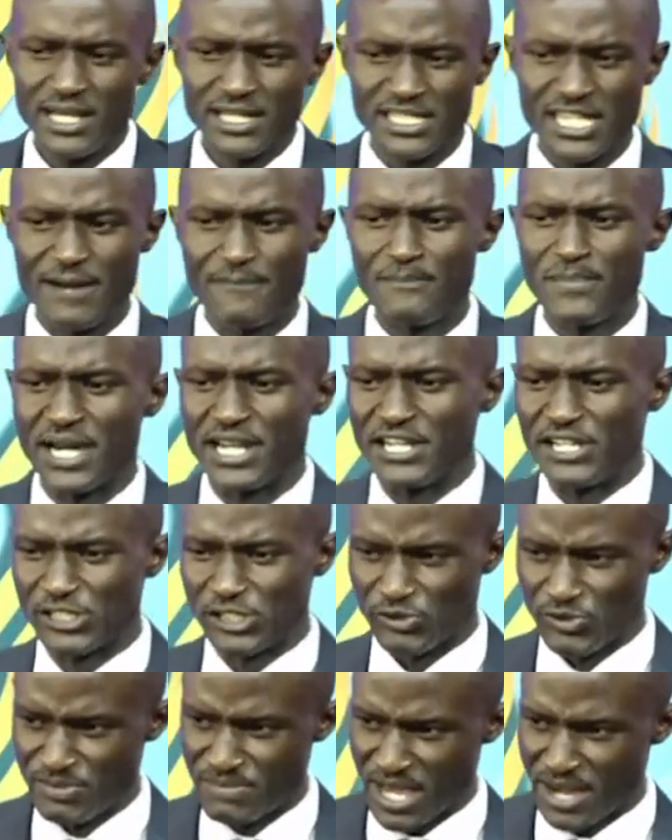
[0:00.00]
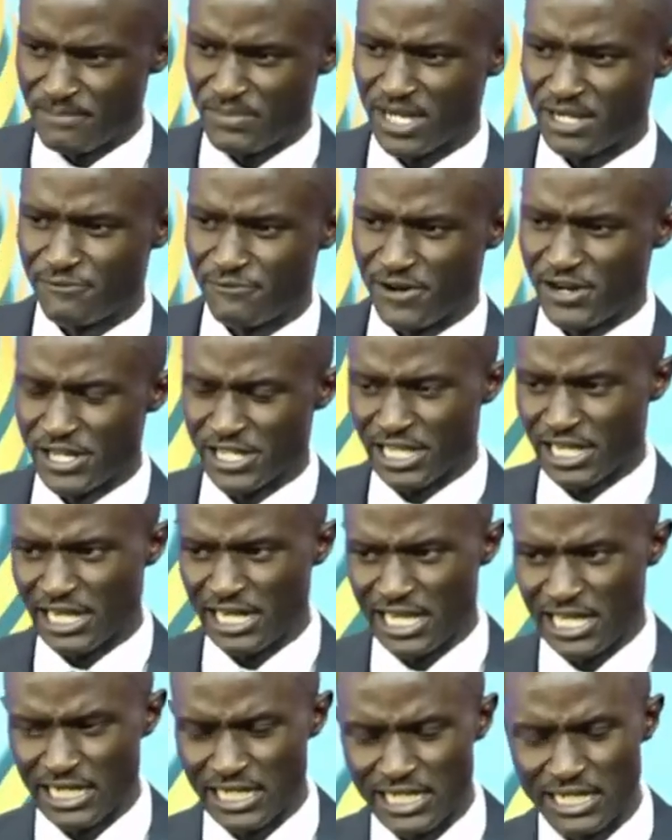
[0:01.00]
Tubman is remembered very
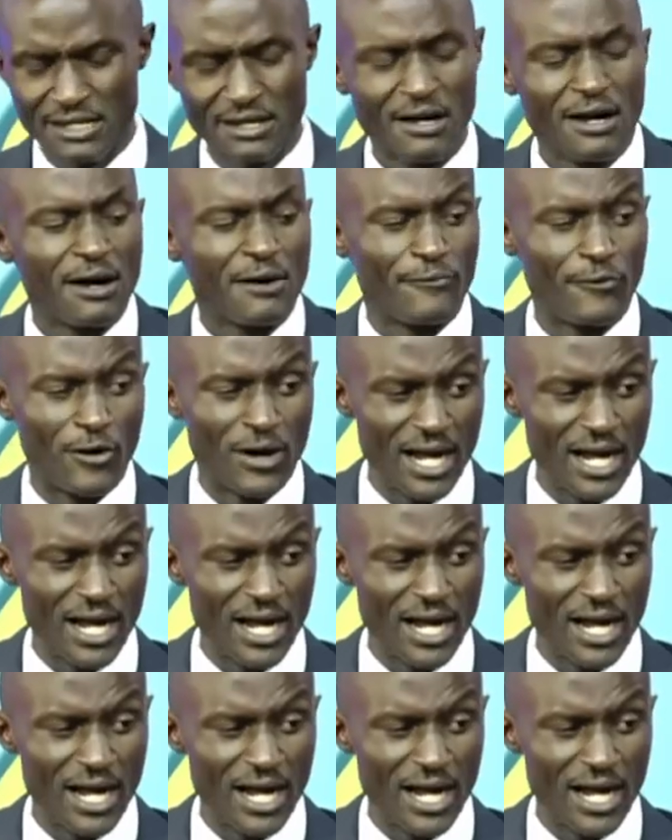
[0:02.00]
clearly for